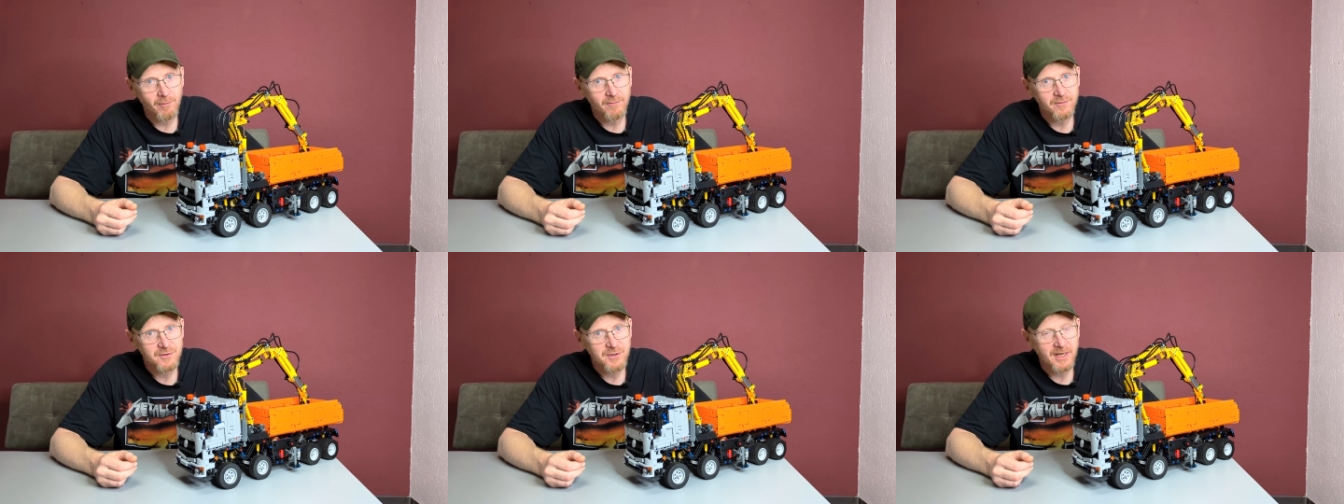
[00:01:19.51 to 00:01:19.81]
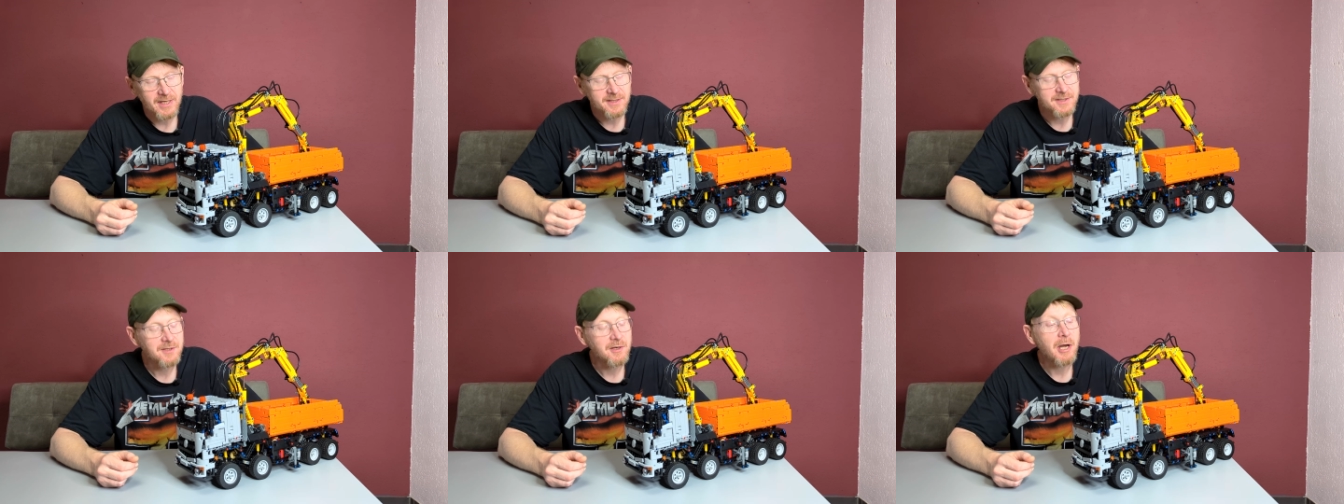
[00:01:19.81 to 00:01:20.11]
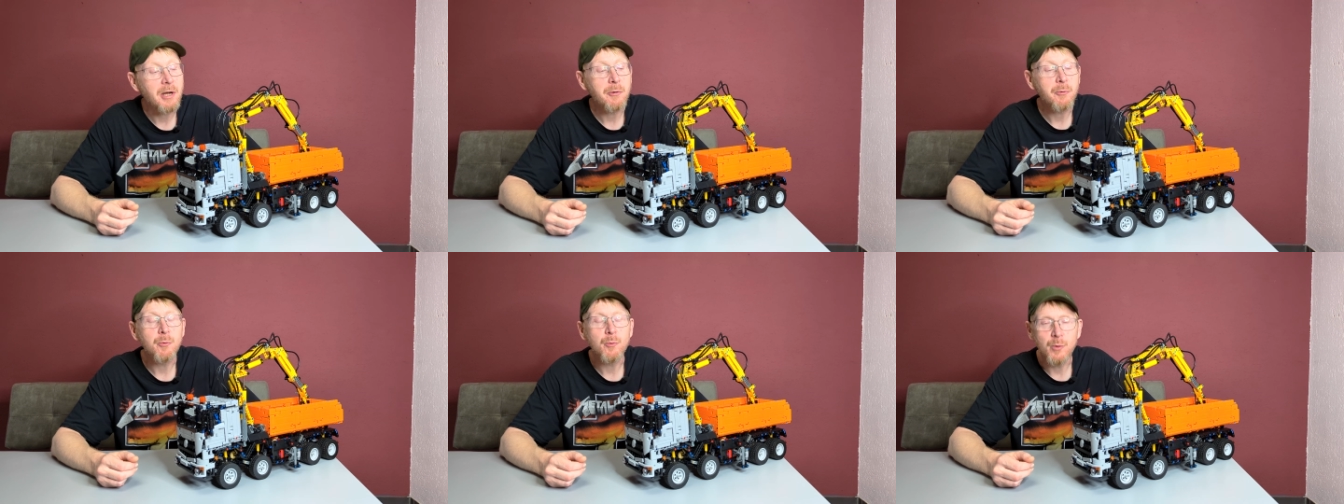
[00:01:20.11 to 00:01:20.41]
of sets
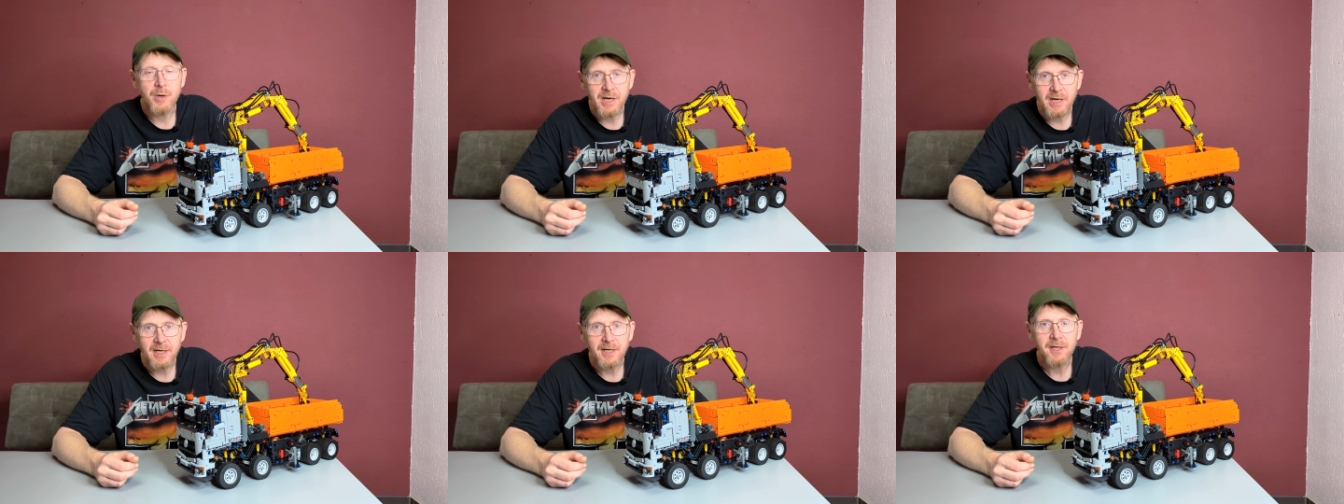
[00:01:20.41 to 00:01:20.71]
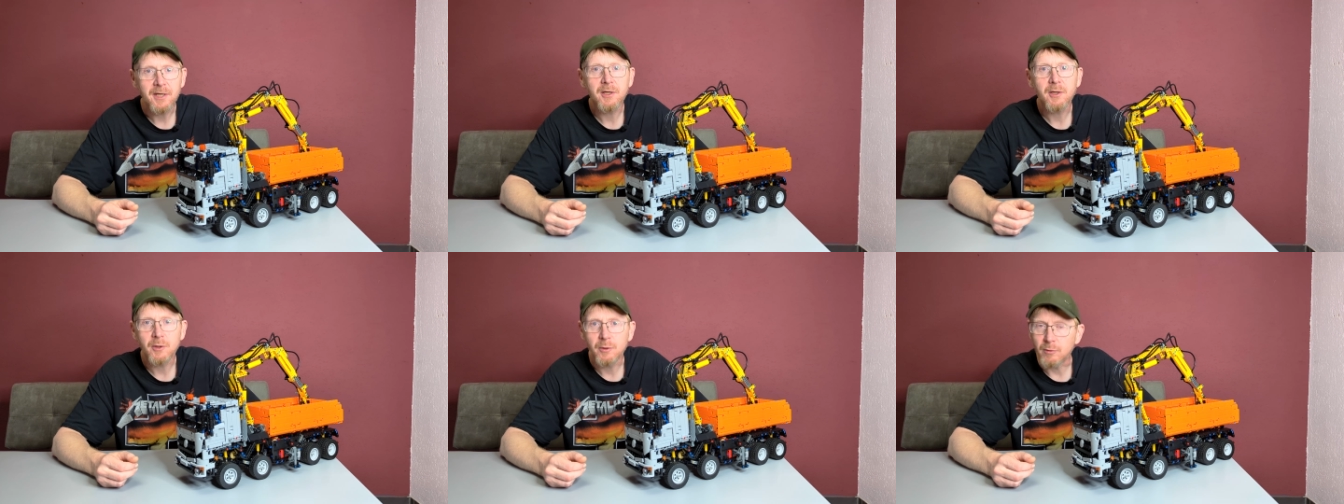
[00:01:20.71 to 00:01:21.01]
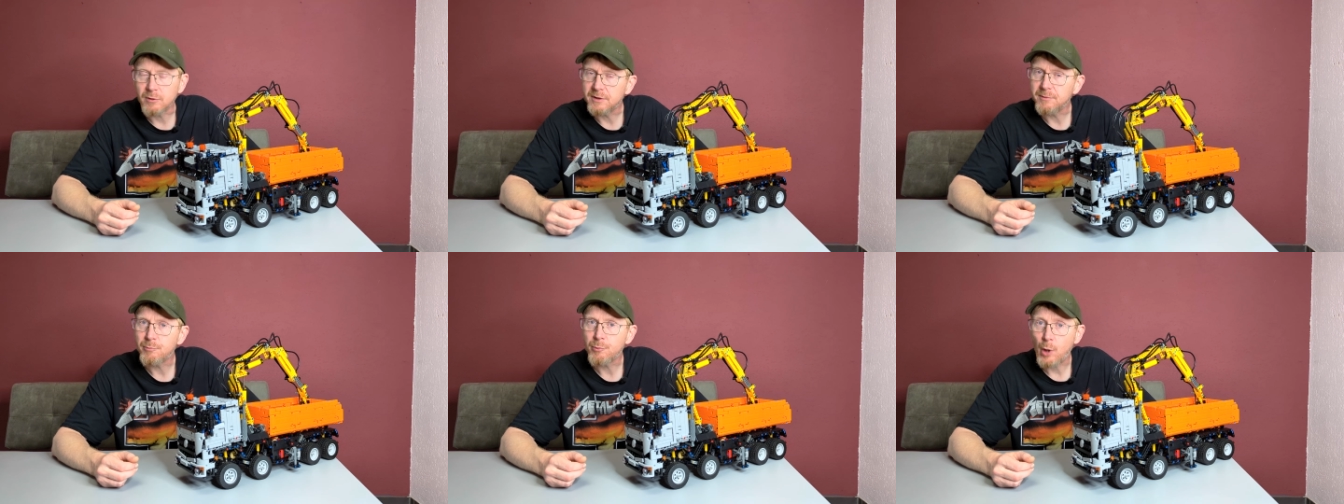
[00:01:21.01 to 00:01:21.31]
and really
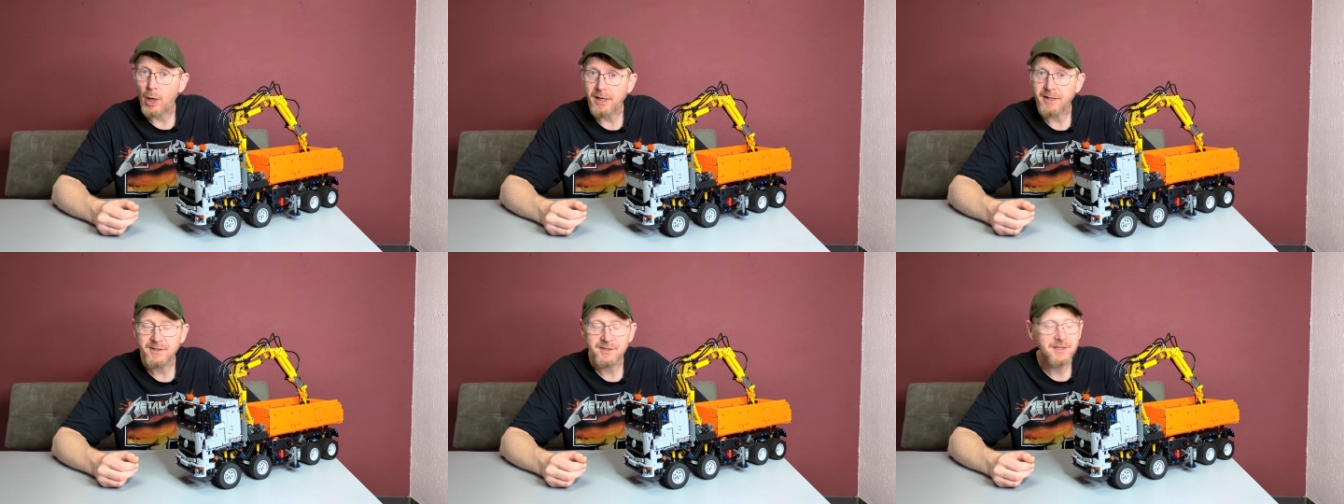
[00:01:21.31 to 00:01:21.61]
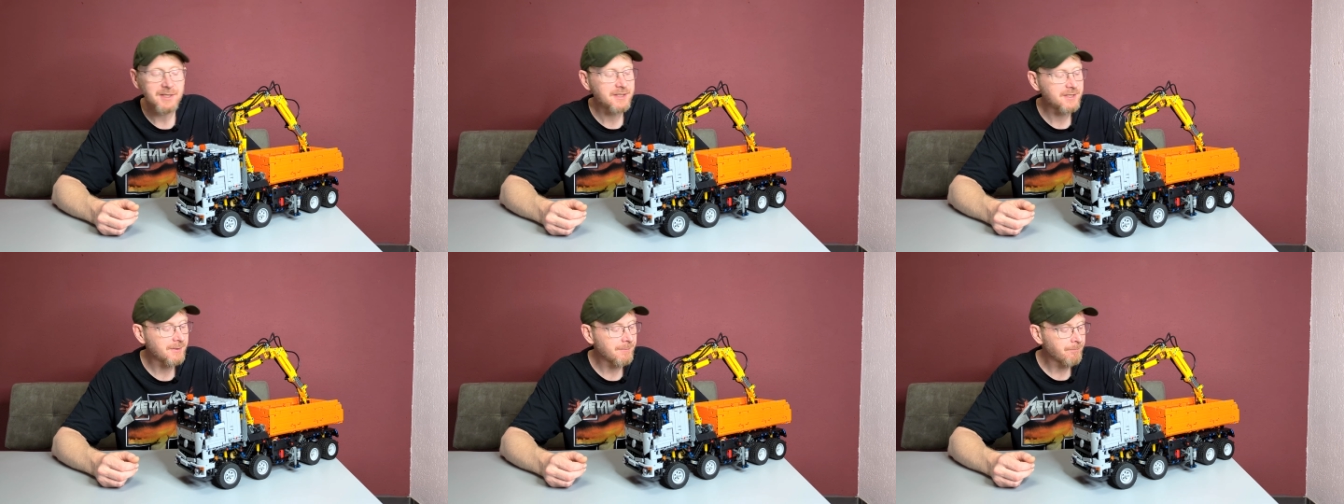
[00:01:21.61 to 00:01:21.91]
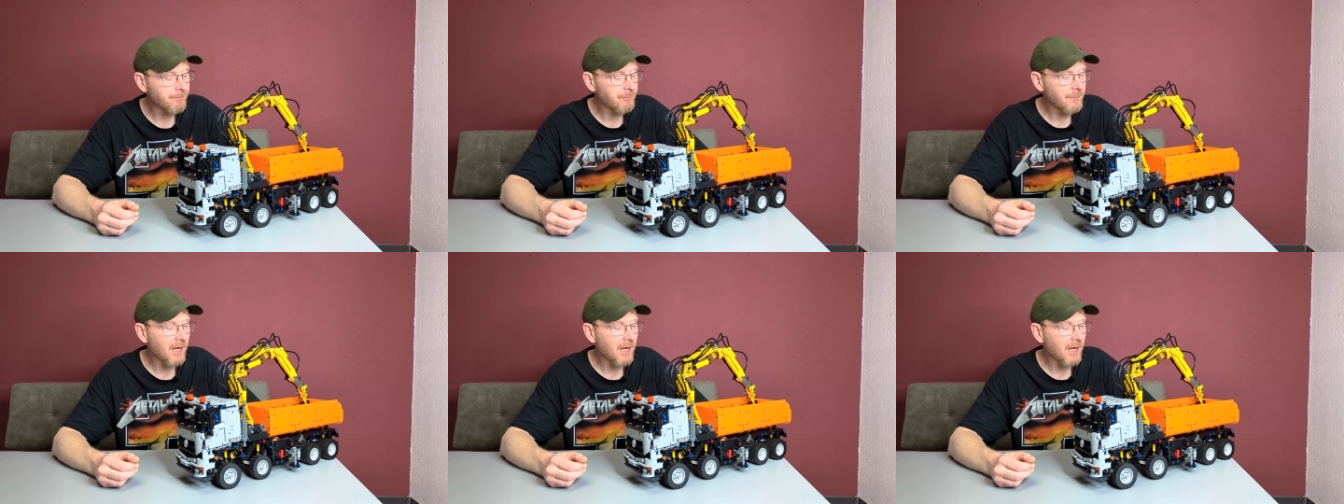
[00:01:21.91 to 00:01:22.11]
good prices,